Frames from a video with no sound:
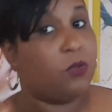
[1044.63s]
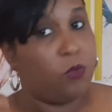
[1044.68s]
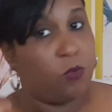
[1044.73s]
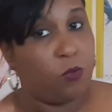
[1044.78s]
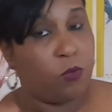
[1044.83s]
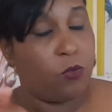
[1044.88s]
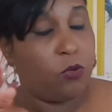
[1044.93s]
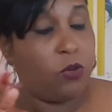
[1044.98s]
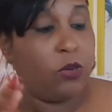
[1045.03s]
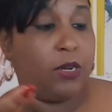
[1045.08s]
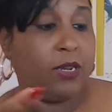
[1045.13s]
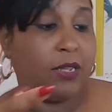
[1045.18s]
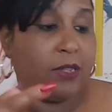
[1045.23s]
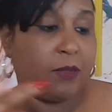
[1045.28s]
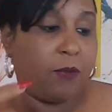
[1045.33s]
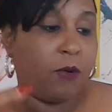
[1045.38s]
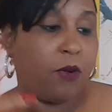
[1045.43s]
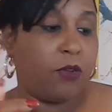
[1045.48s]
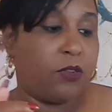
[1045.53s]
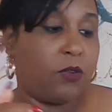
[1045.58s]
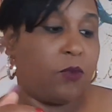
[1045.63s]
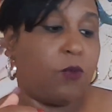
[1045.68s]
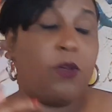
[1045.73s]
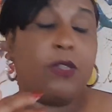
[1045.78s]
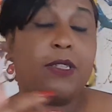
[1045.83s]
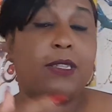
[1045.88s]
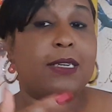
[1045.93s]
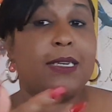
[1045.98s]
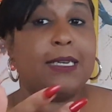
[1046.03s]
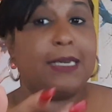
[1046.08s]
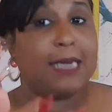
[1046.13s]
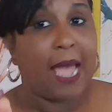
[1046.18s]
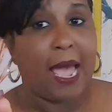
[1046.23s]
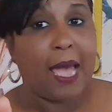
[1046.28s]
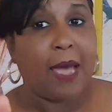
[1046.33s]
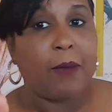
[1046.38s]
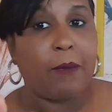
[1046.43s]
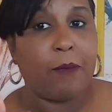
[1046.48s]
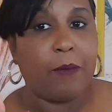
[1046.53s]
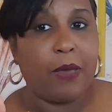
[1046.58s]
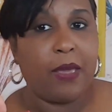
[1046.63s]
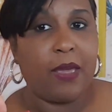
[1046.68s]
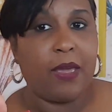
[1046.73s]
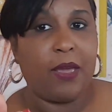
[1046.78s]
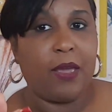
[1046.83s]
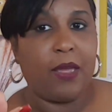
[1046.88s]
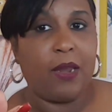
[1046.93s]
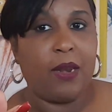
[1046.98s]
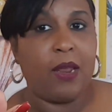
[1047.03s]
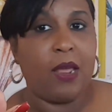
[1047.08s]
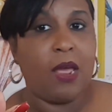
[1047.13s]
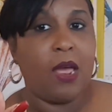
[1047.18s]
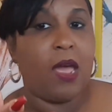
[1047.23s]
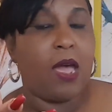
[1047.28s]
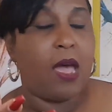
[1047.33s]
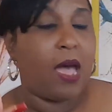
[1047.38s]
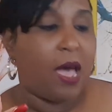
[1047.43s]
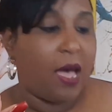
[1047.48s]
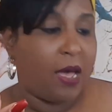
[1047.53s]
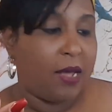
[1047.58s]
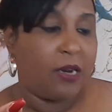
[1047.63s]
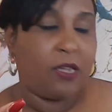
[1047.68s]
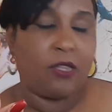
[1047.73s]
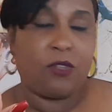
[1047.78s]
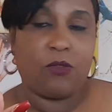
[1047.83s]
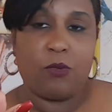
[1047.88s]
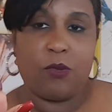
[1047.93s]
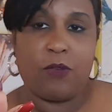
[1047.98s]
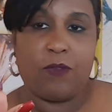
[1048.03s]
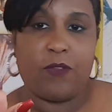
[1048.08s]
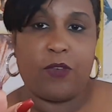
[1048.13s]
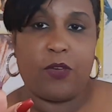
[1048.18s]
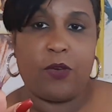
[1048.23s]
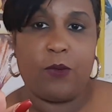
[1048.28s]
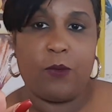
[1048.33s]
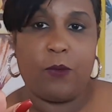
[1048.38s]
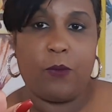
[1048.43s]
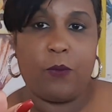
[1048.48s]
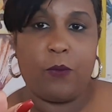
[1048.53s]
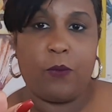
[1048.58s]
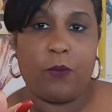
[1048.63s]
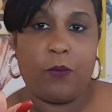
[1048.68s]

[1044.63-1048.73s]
this person was not being honest with you.